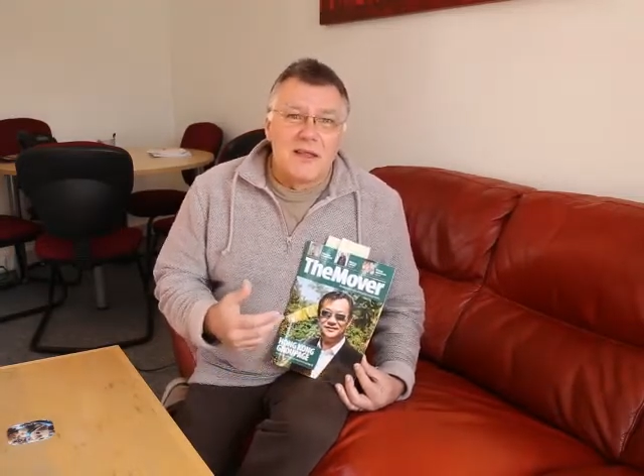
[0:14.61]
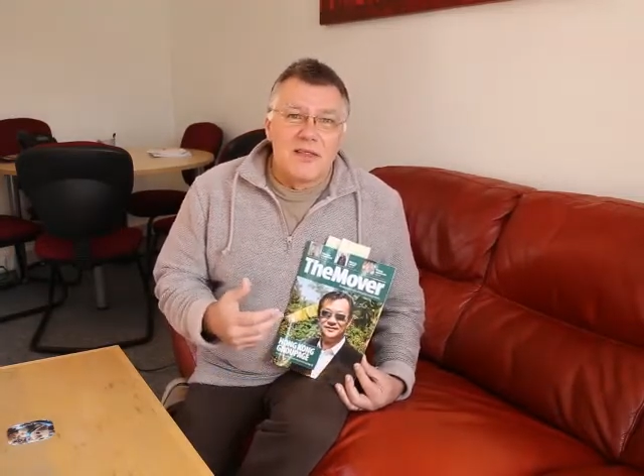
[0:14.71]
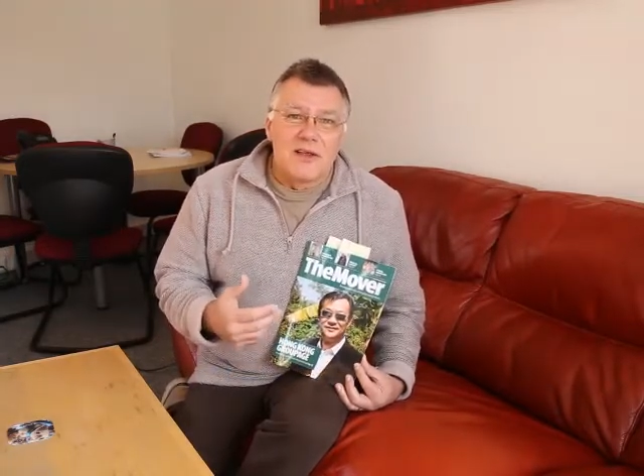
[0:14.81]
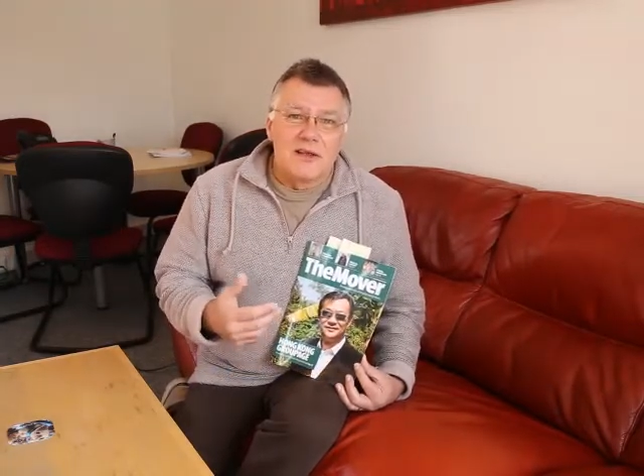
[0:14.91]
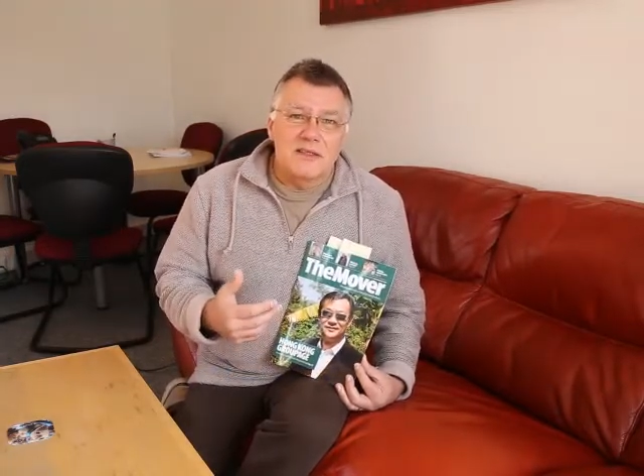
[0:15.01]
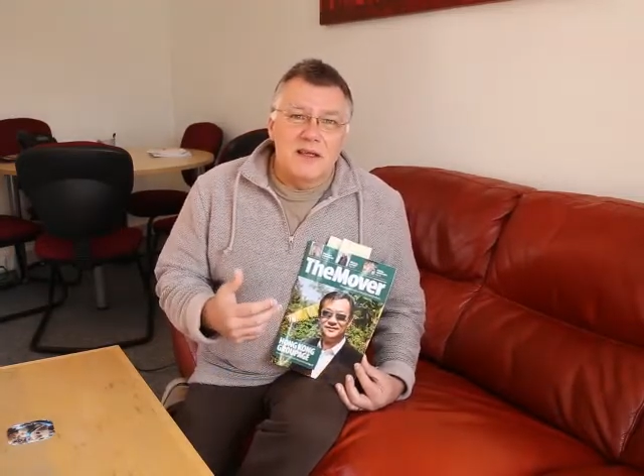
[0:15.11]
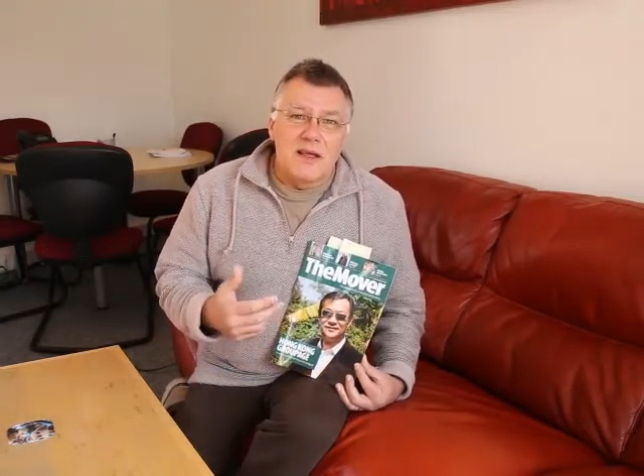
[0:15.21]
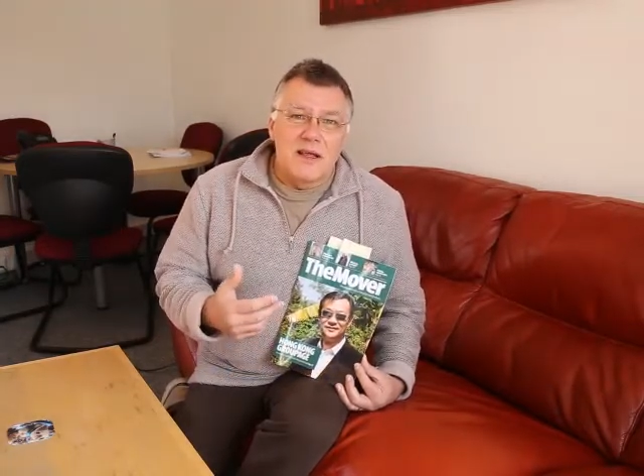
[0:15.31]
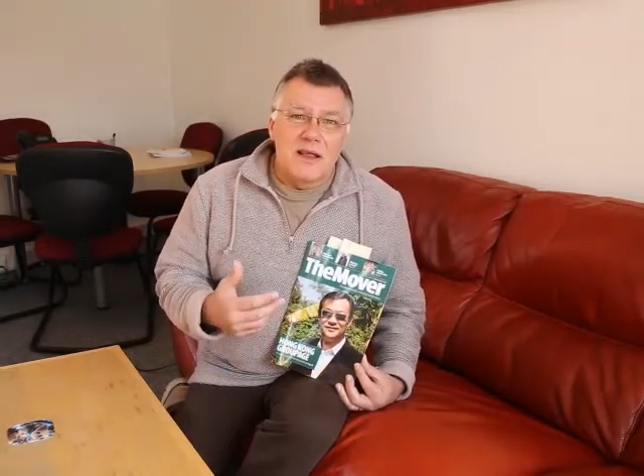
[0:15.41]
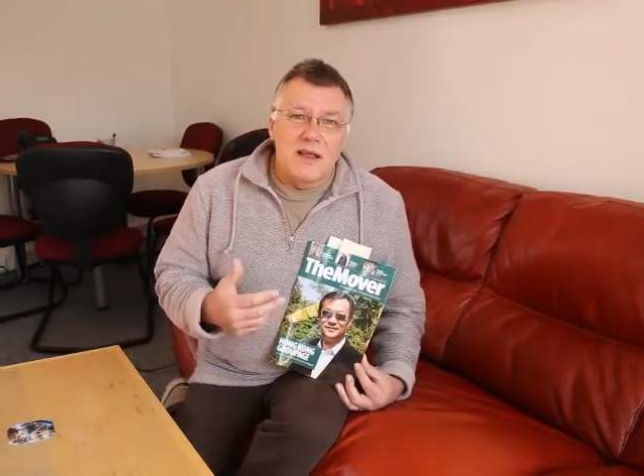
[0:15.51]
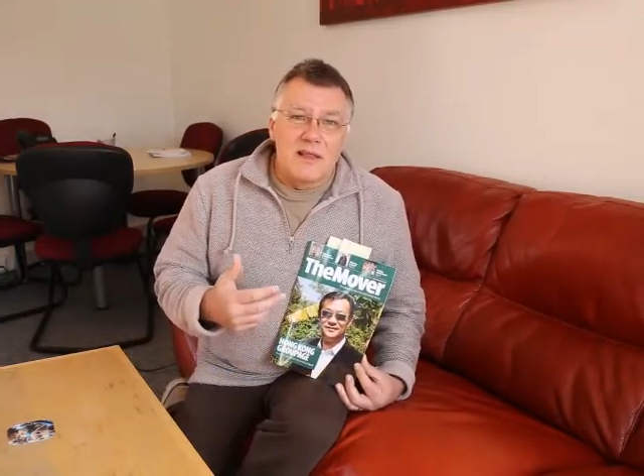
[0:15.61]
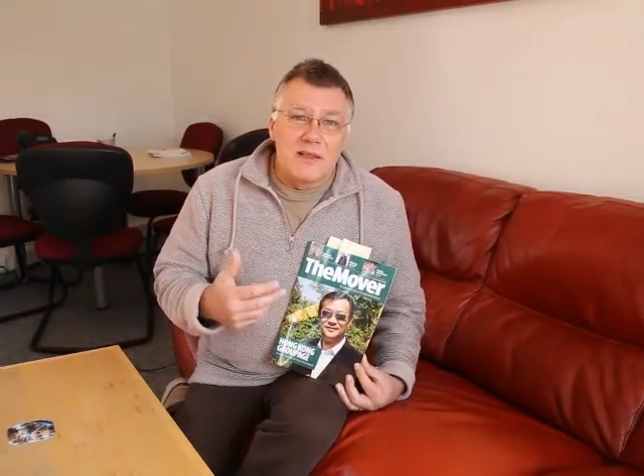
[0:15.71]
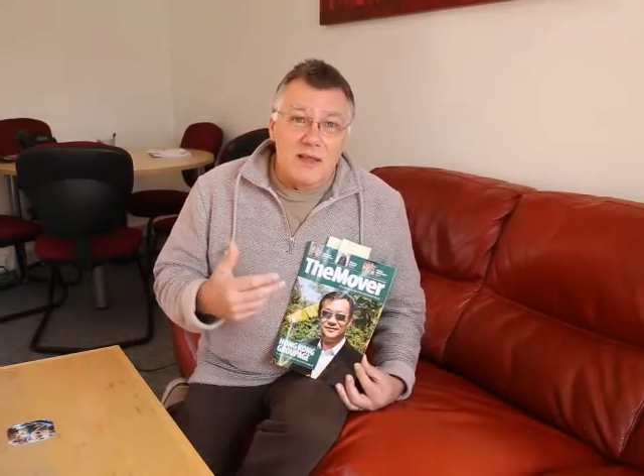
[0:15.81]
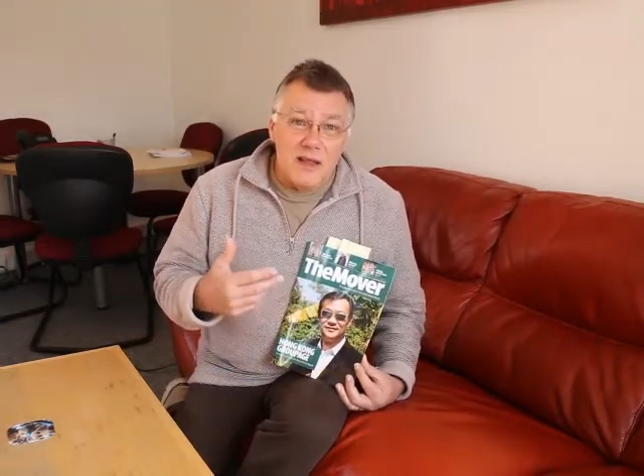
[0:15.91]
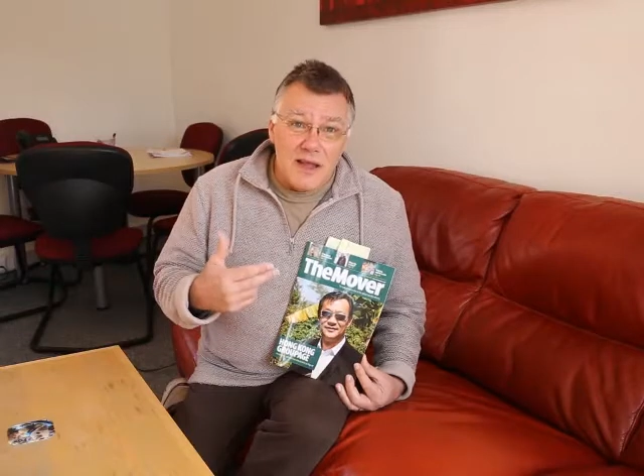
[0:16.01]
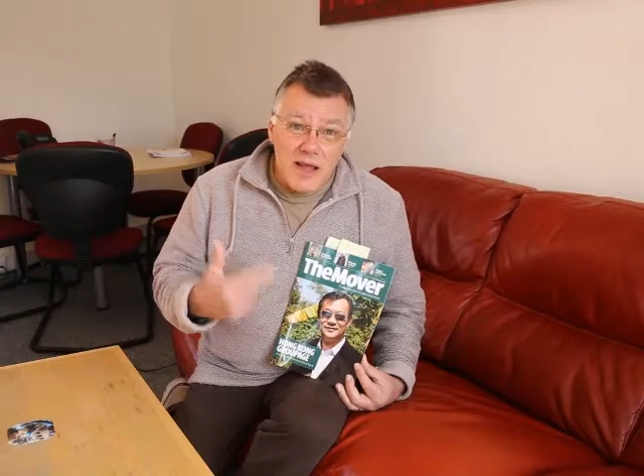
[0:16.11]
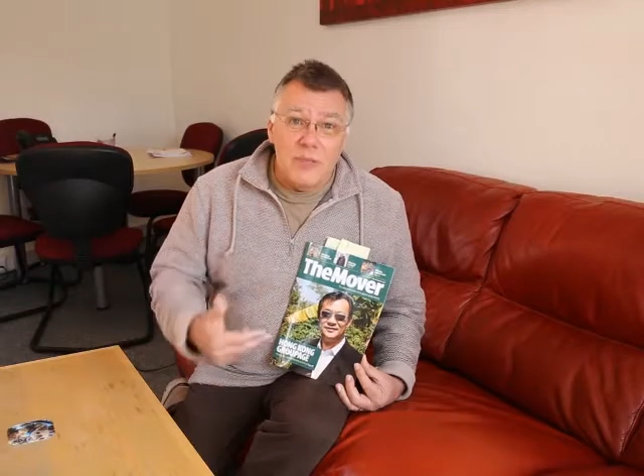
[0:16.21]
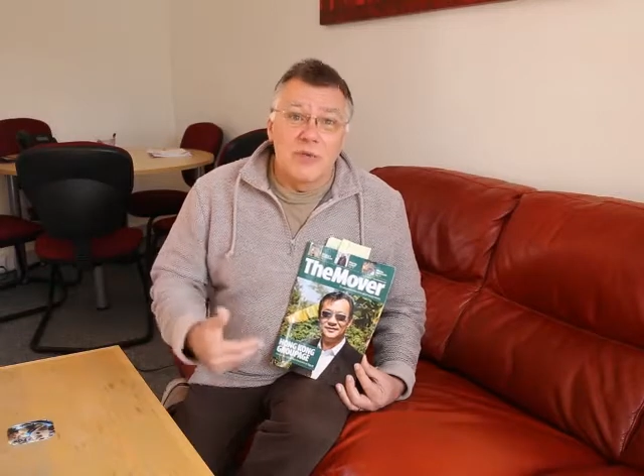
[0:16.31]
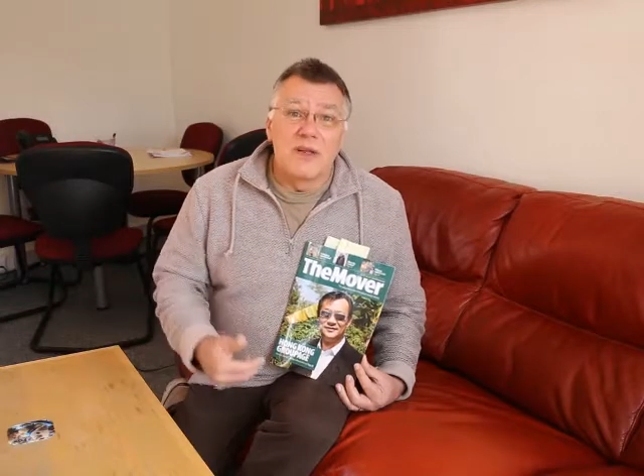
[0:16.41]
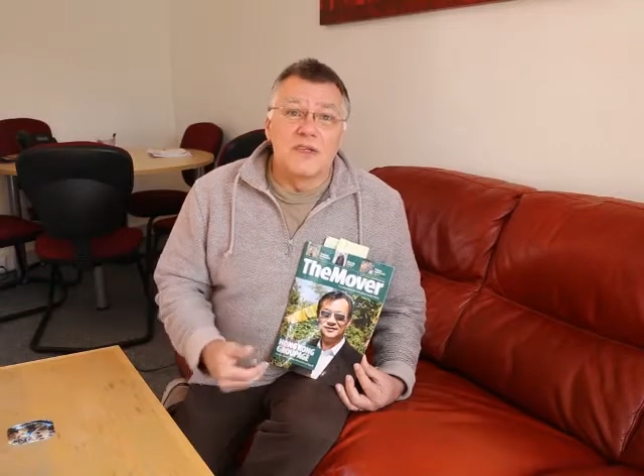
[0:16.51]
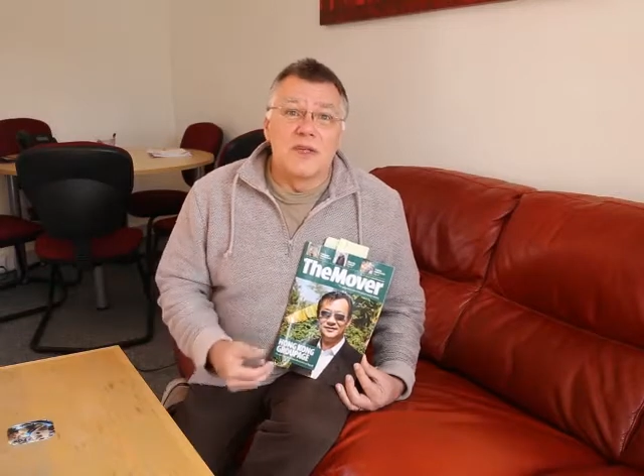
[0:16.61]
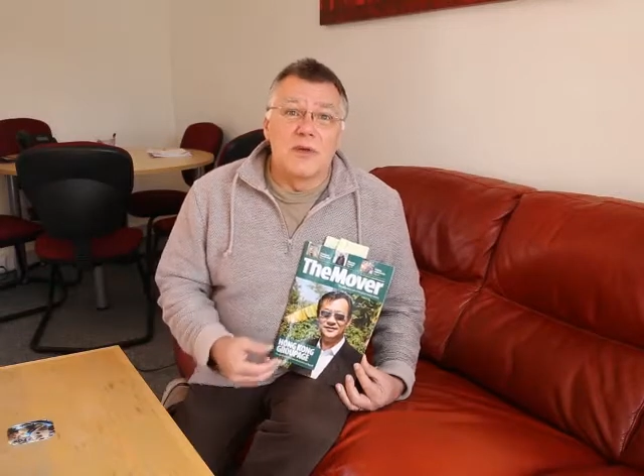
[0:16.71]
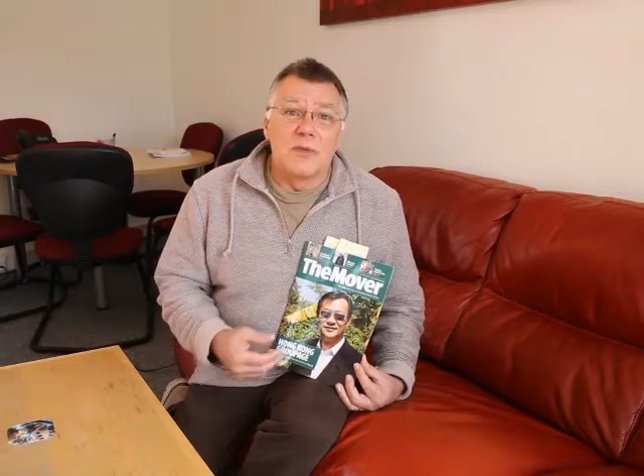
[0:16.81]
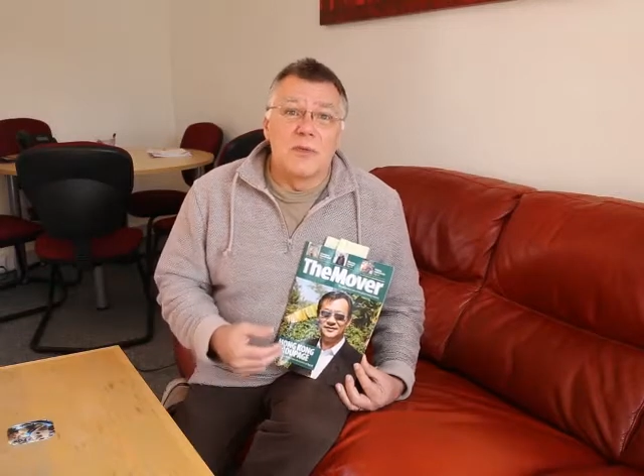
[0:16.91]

that in the April issue